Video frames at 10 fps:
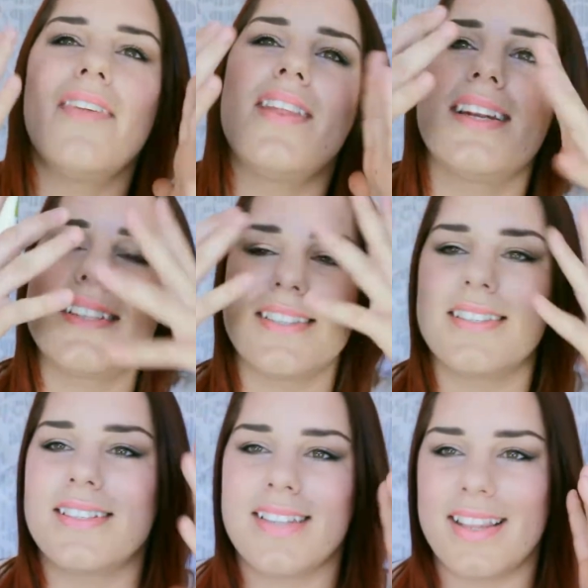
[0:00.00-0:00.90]
and then it
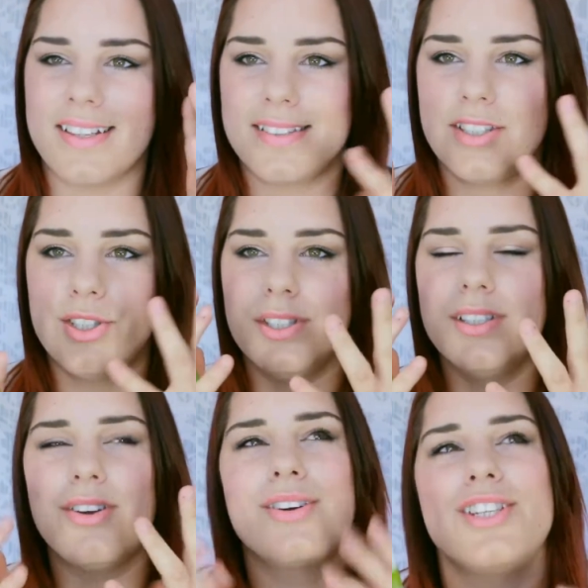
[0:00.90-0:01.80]
just is like this
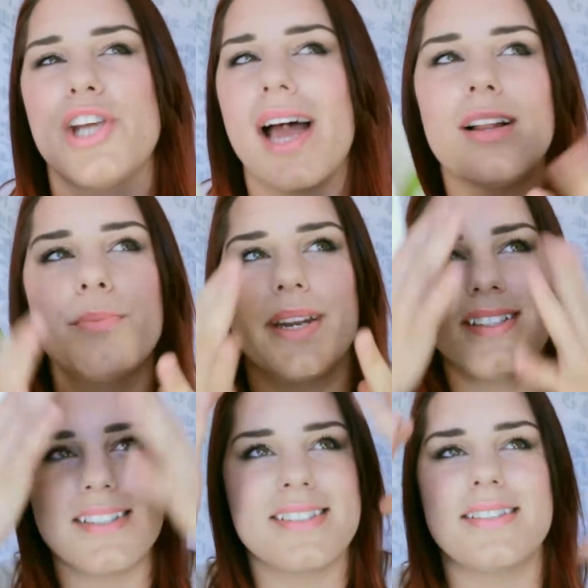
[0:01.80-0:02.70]
not gel but
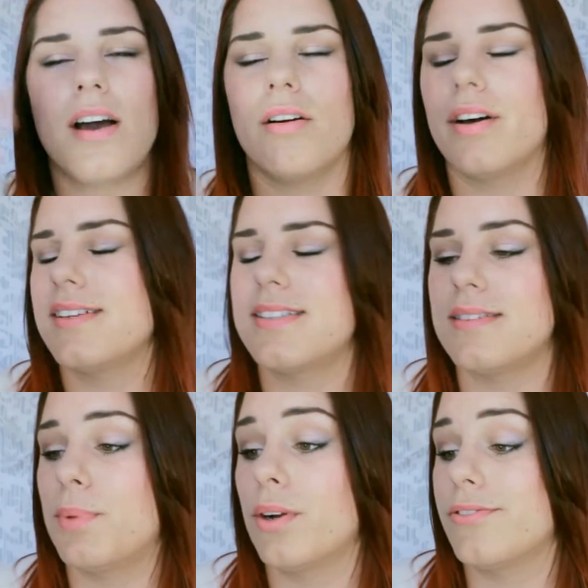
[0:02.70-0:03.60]
it's just oh god it's
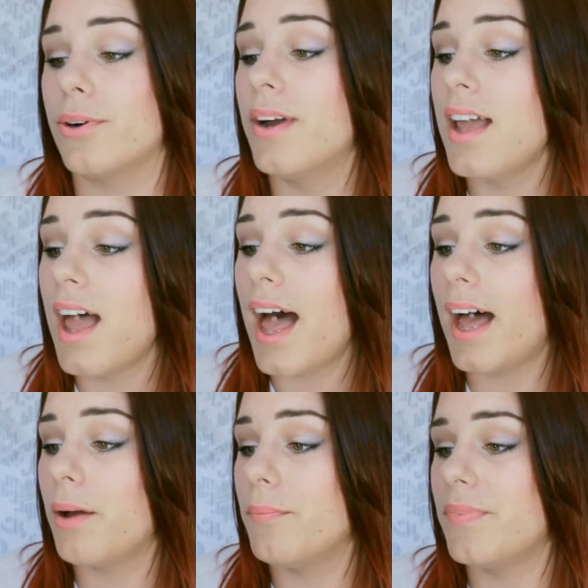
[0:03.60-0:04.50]
just beautiful
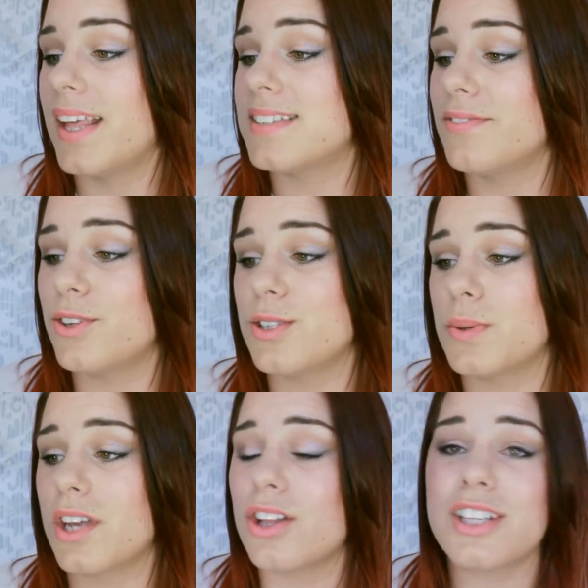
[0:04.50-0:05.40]
um, it's infused
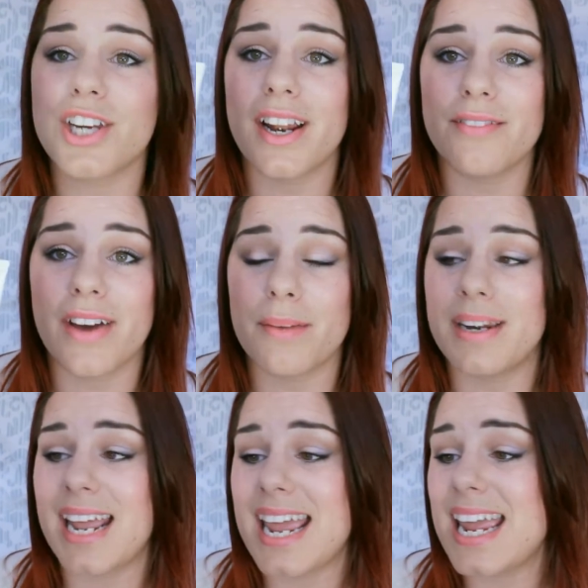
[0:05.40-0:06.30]
with collagen and
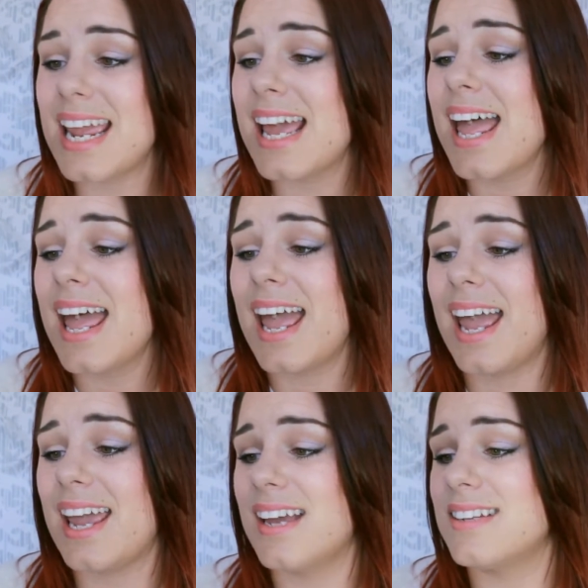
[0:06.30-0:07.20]
vitamin E
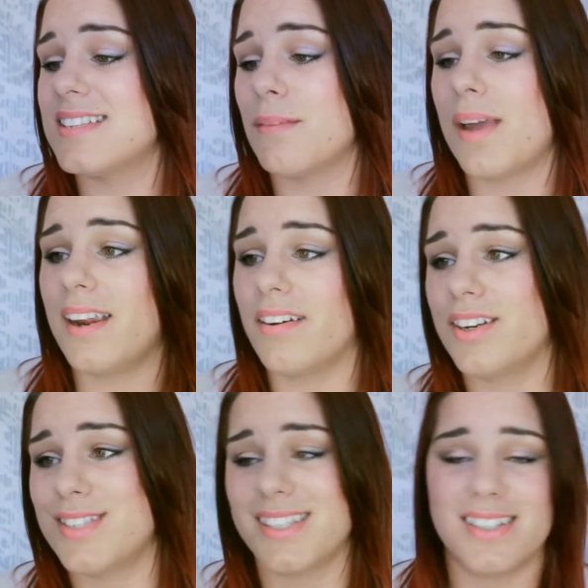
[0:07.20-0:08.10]
and made here
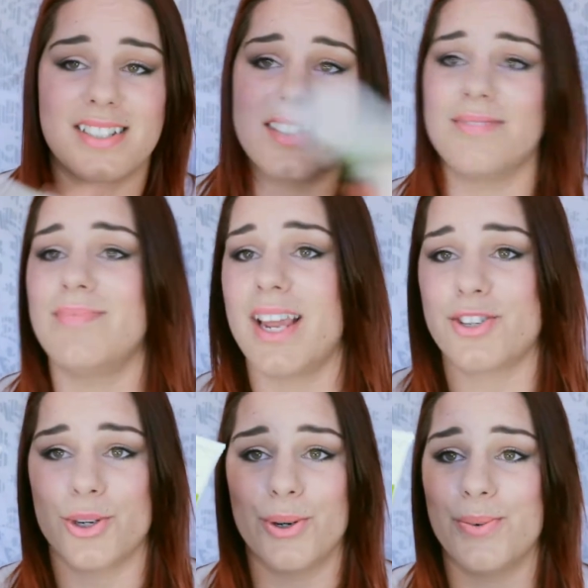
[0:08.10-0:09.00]
in New Zealand
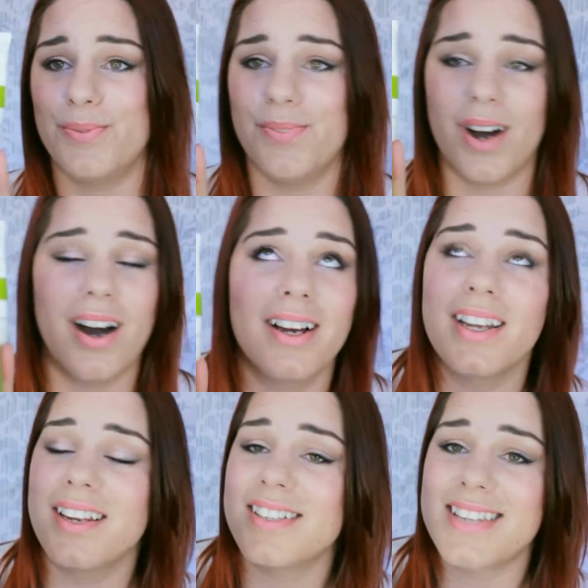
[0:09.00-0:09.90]
natural oh,
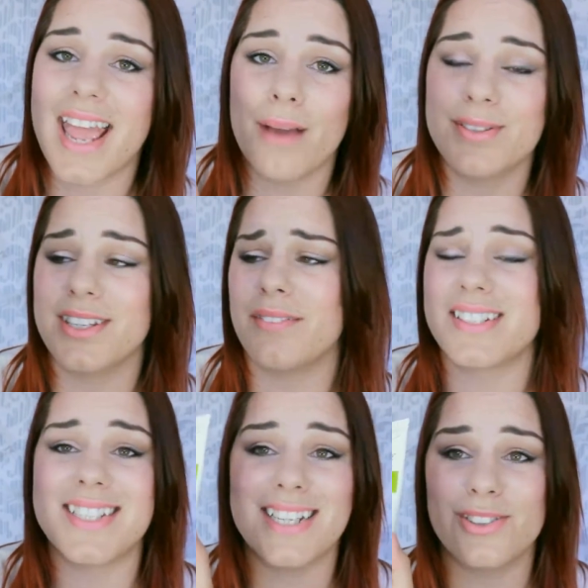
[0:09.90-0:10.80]
just absolutely love
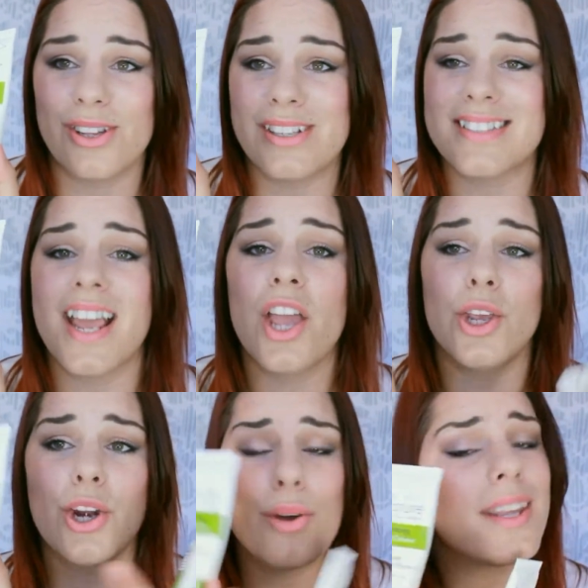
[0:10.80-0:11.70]
it $10
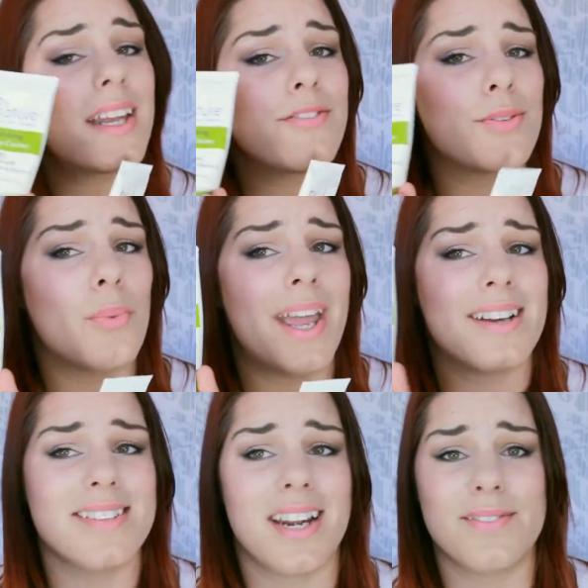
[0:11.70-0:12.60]
you can only get it from the
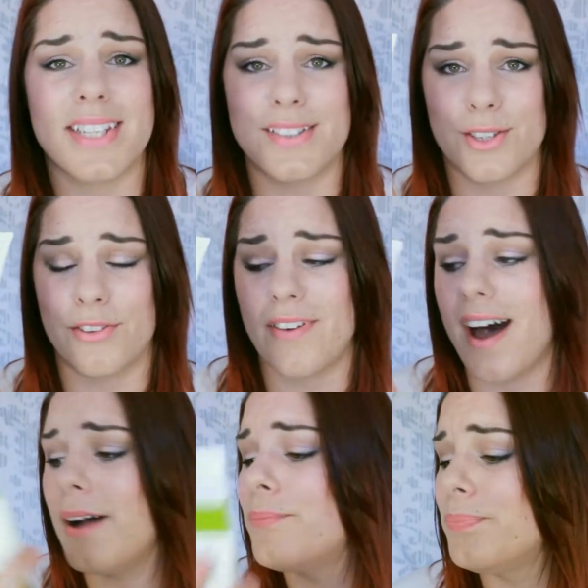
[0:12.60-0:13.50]
warehouse that I've seen so
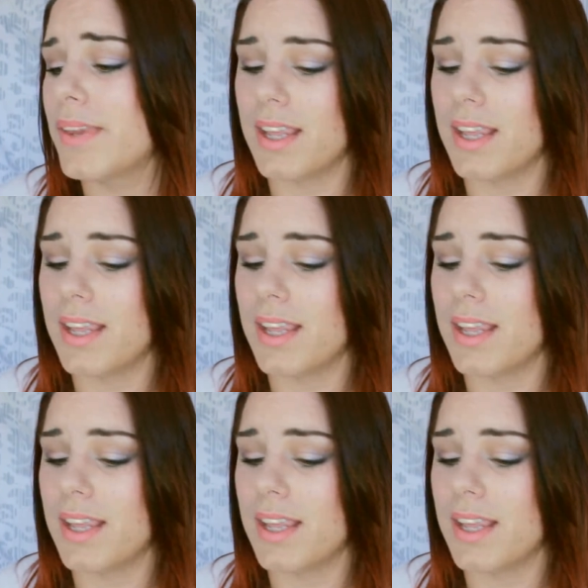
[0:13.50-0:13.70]
far